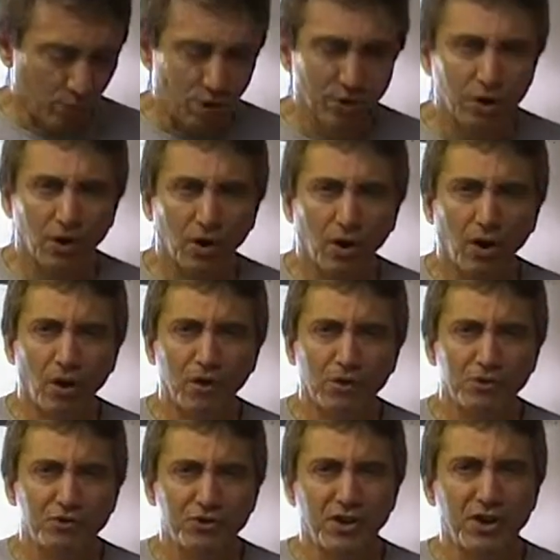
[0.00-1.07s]
work
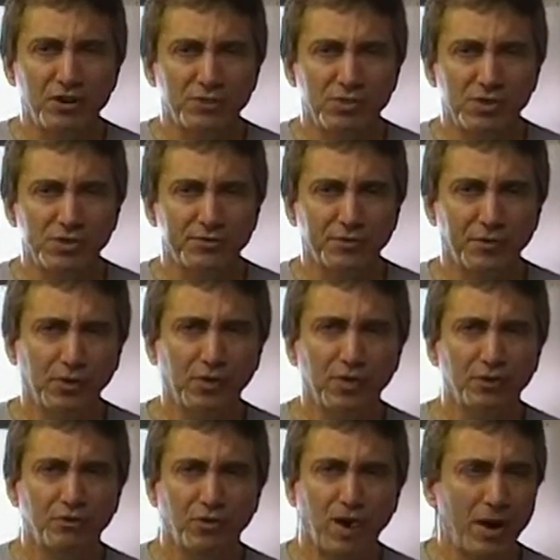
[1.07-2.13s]
hard, generous,
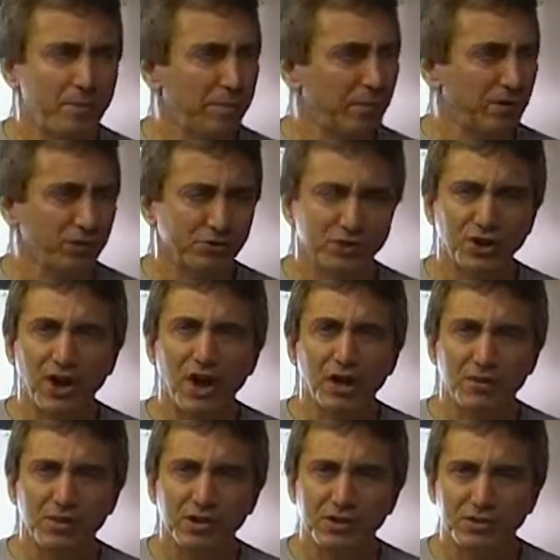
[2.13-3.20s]
philanthropical
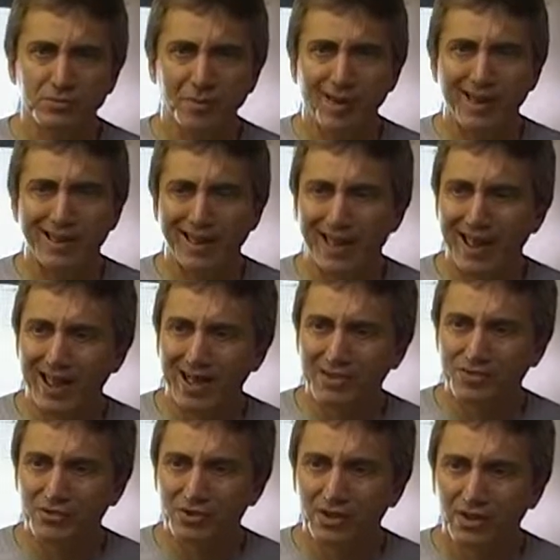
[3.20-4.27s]
charities. My
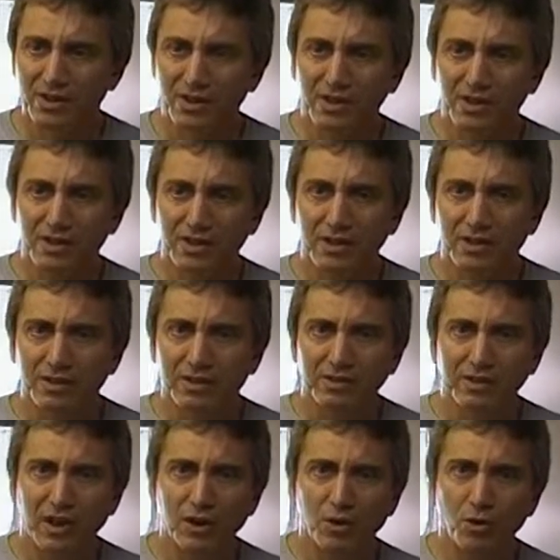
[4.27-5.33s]
ass.
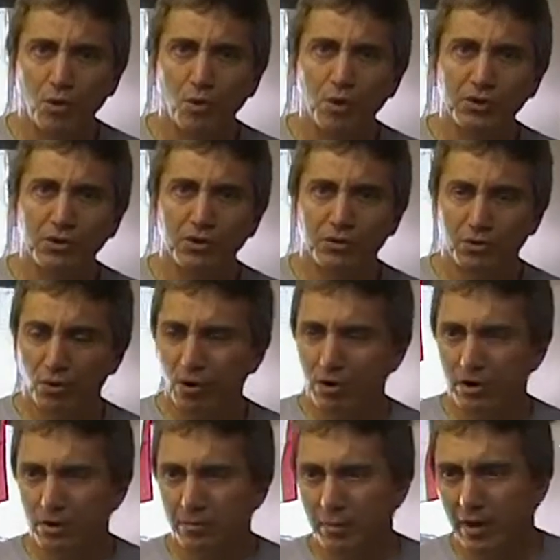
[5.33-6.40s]
They don't know what they're
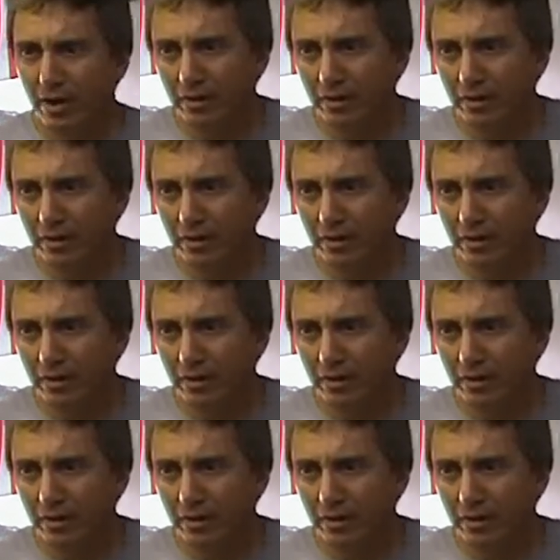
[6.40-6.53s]
talking about.